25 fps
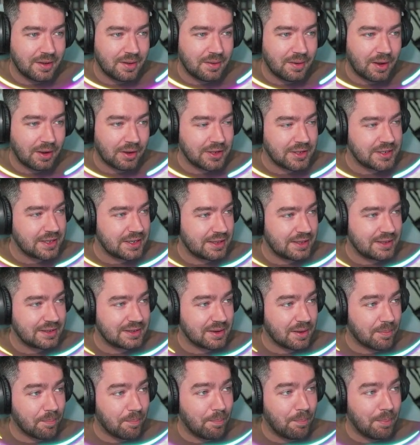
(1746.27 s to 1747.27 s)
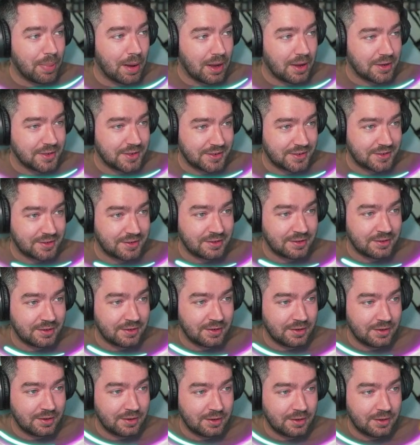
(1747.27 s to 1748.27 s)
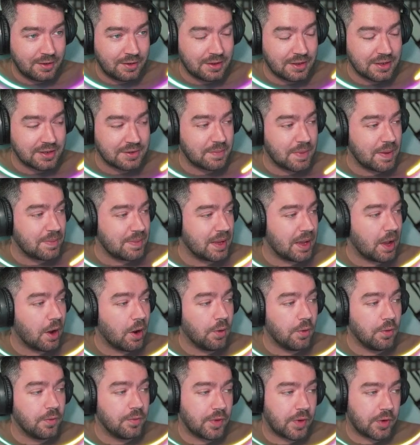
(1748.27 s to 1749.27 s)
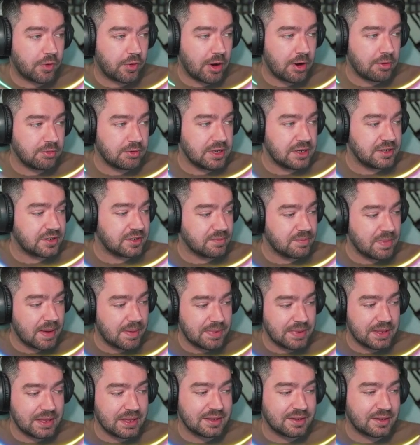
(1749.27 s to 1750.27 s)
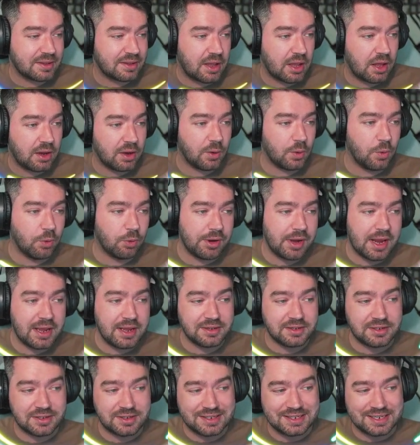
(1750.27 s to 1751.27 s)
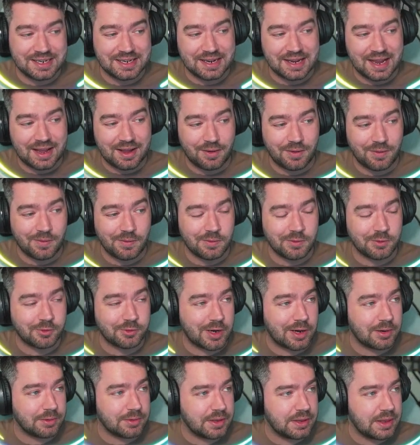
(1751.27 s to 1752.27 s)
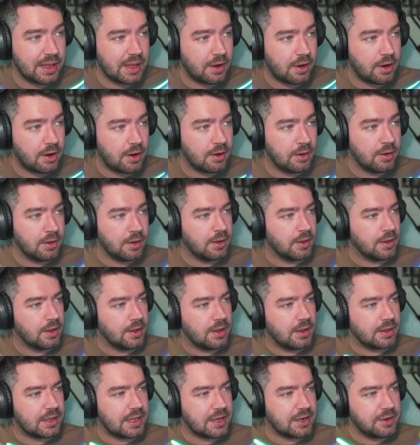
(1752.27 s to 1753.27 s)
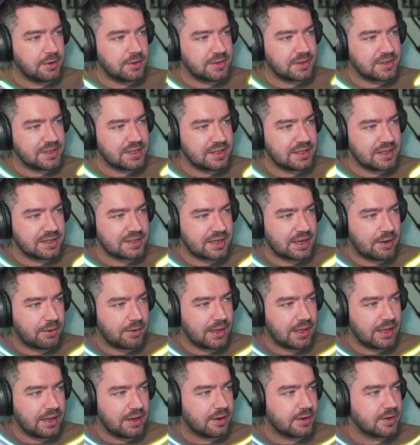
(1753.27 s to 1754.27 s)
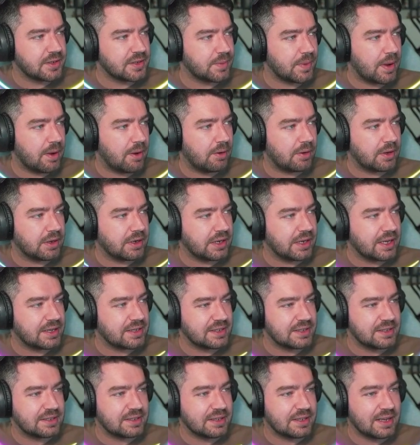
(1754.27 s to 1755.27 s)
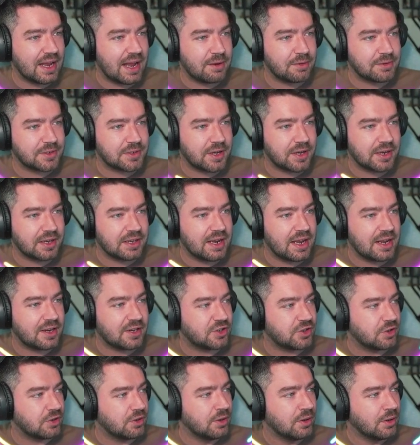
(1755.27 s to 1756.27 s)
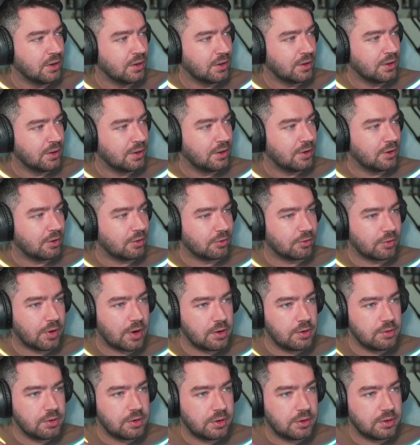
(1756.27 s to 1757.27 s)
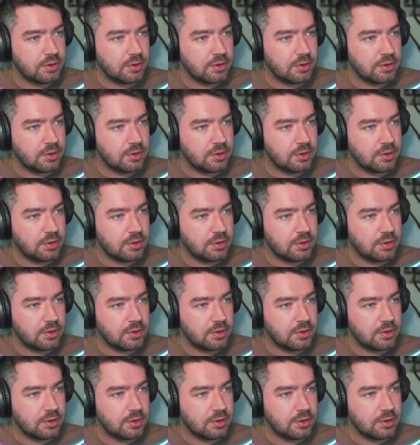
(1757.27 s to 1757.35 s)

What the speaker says: I'm going to say that's a bus that's maybe overcrowded. So maybe the color coordinated to see how crowded they are. Again, you can see this out here as well. I'm going to guess this is an outside connection. Road.